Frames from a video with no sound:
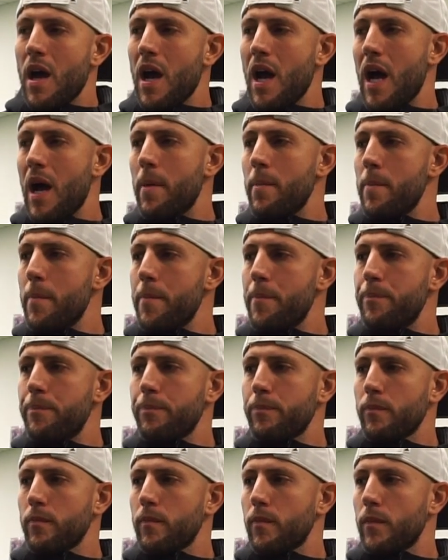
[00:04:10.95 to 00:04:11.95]

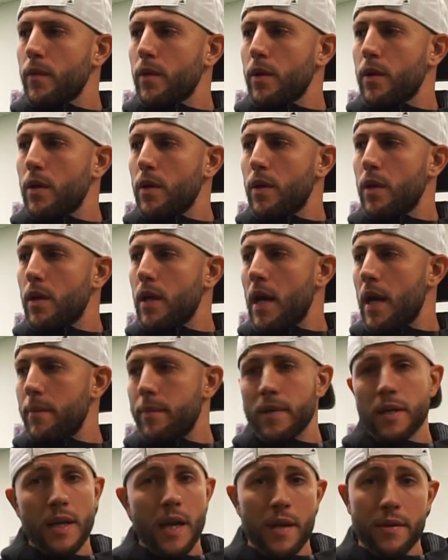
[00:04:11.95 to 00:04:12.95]
I
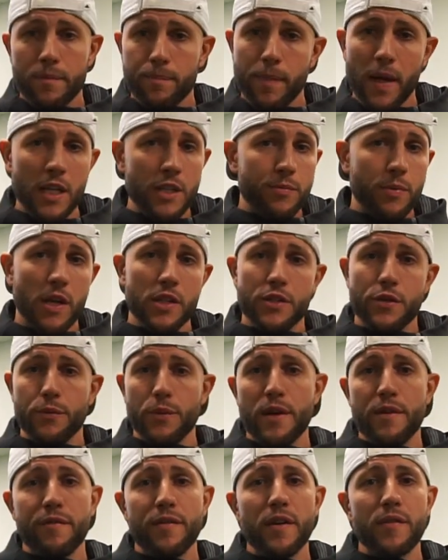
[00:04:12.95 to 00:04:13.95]
bench press
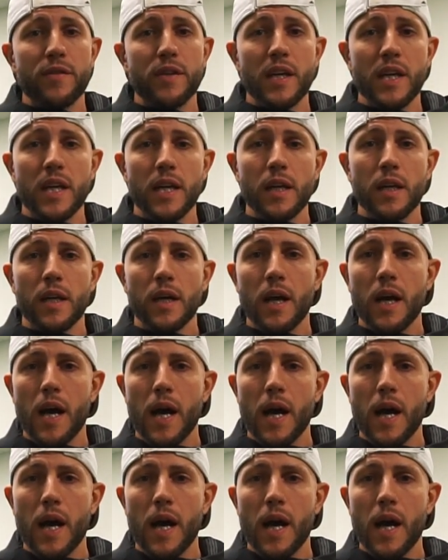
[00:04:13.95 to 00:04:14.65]
315.